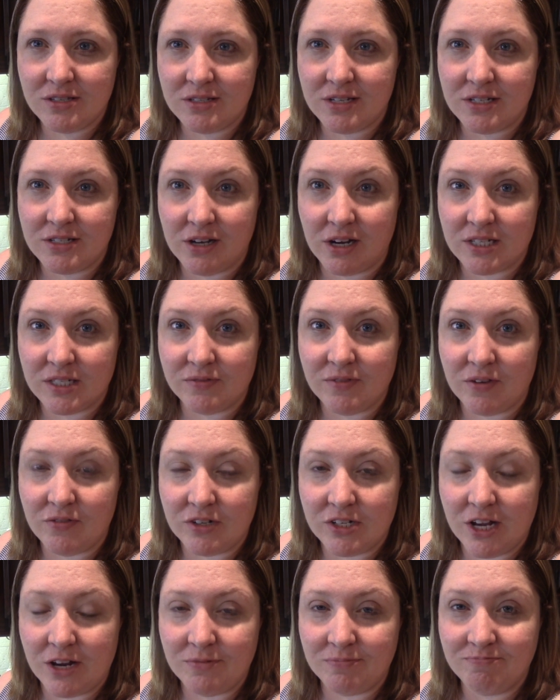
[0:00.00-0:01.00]
detox I've
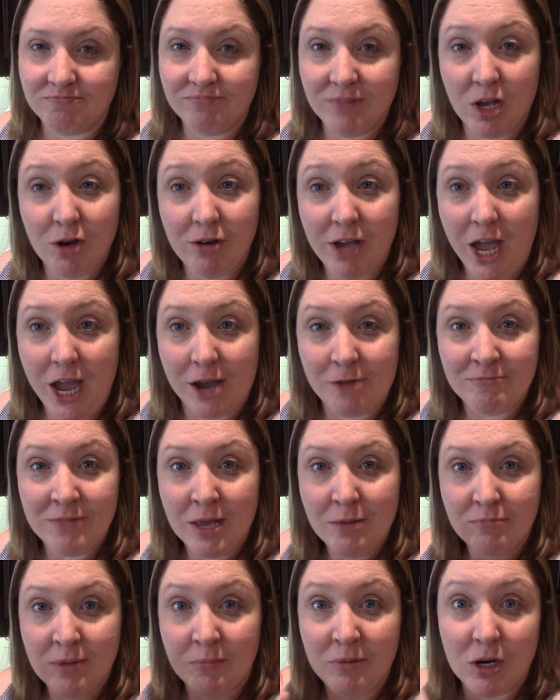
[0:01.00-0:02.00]
ever done. Okay,
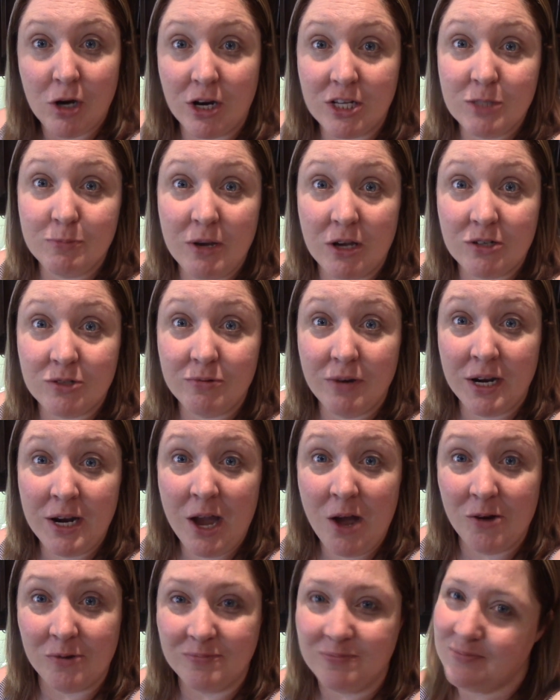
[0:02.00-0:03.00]
memory card's about to run
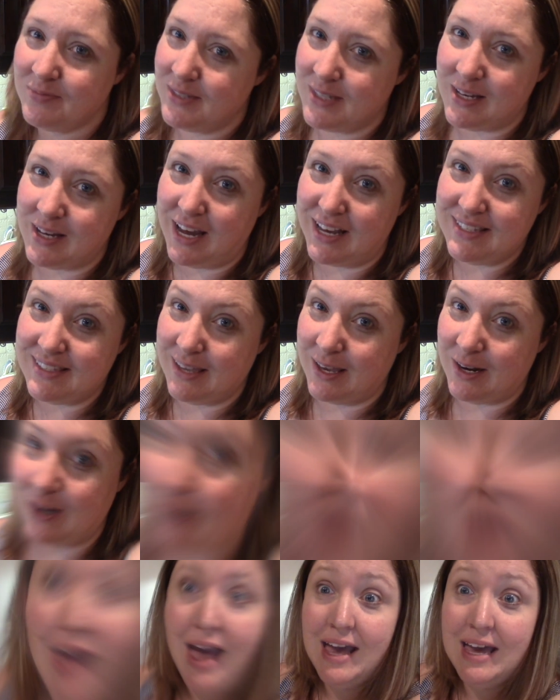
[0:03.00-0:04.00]
out. See you guys
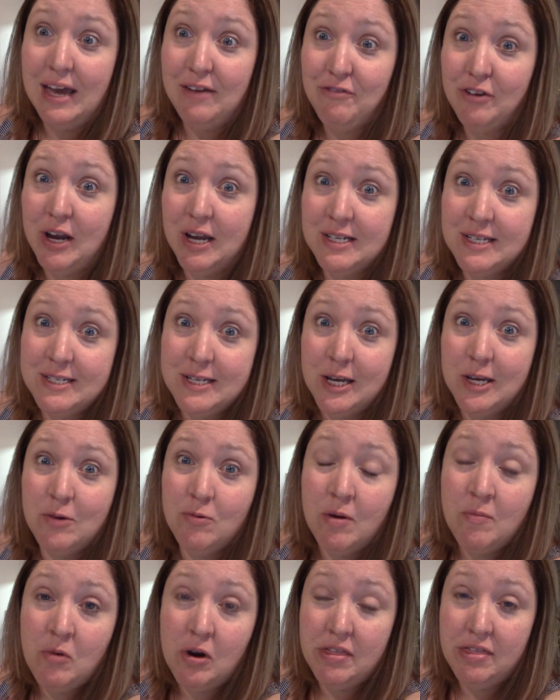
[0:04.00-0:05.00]
later. I forgot to tell you
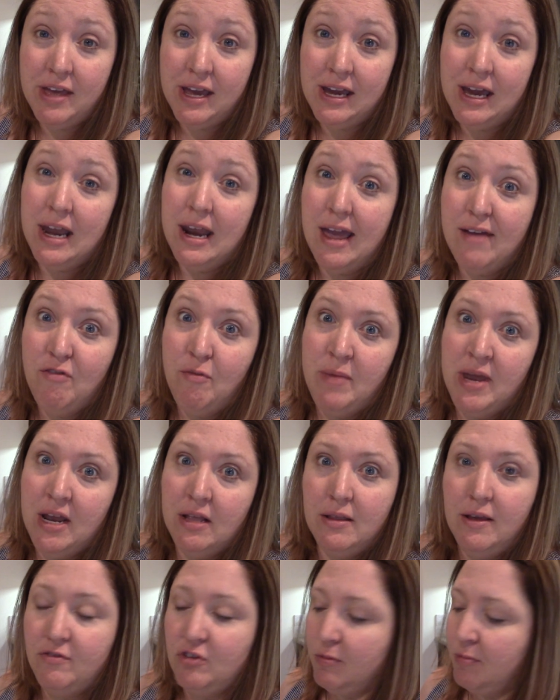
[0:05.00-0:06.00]
one more thing, and I have a
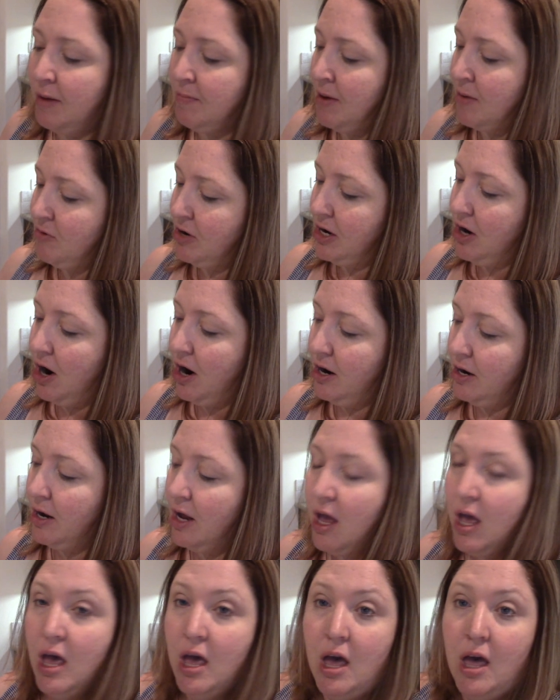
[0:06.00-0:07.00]
minute left on my memory card.
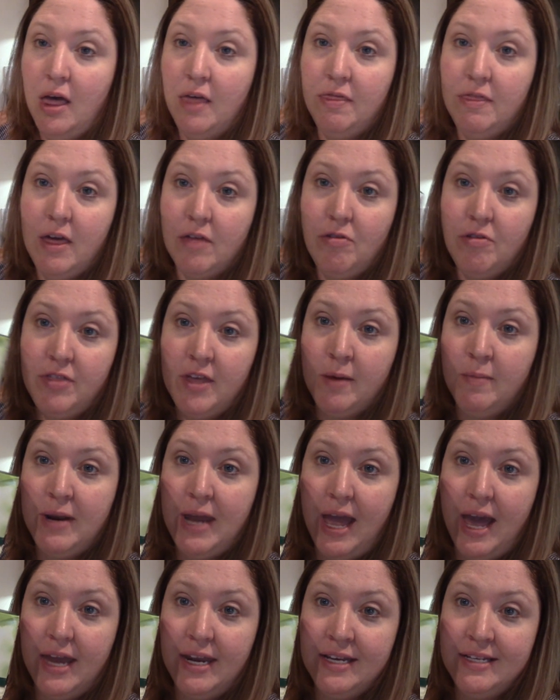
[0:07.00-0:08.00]
The other thing I'm gonna
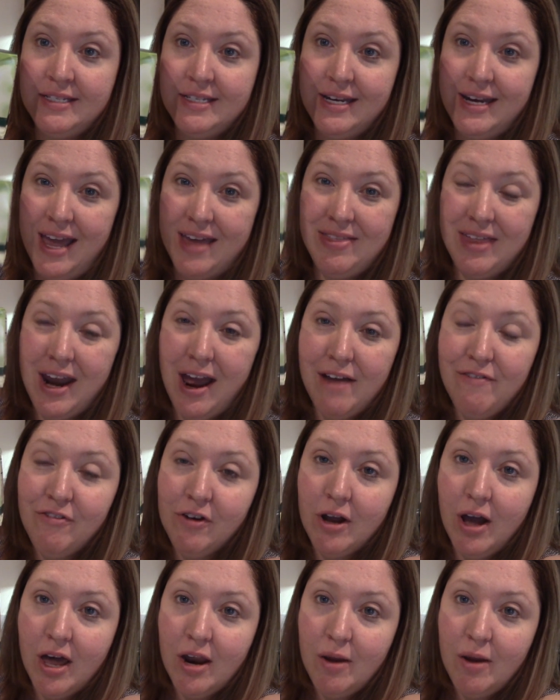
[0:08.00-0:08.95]
add in today that I forgot